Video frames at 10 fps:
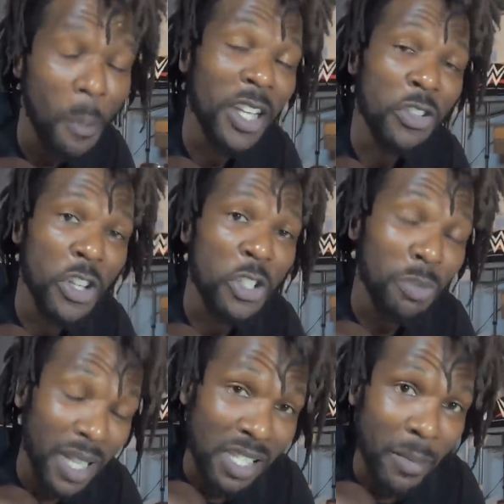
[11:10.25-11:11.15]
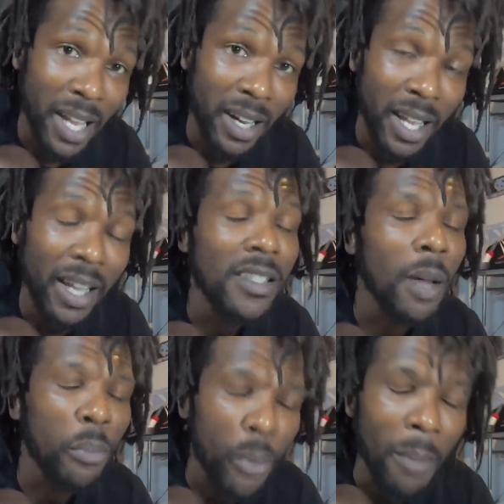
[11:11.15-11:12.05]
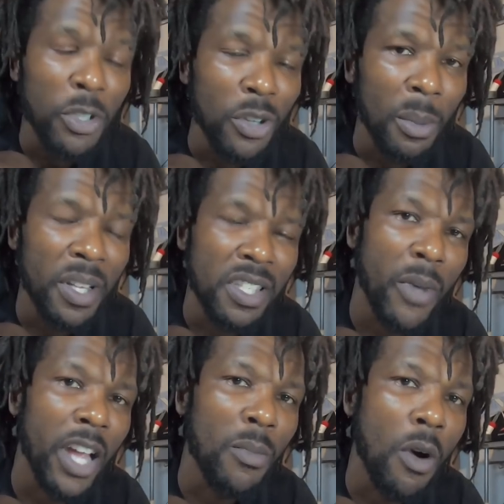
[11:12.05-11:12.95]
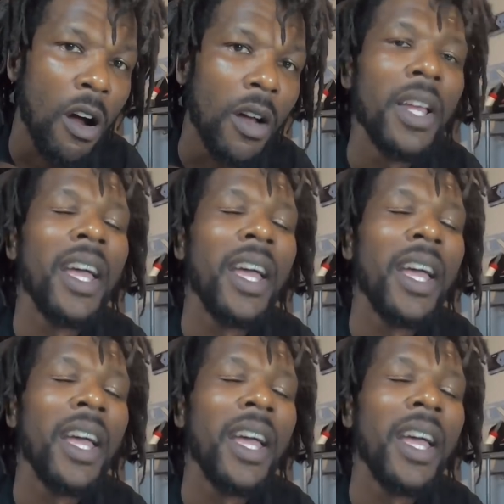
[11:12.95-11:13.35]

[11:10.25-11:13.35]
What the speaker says: Make sure that you bless somebody today, because I promise you I'm gonna bless somebody tomorrow.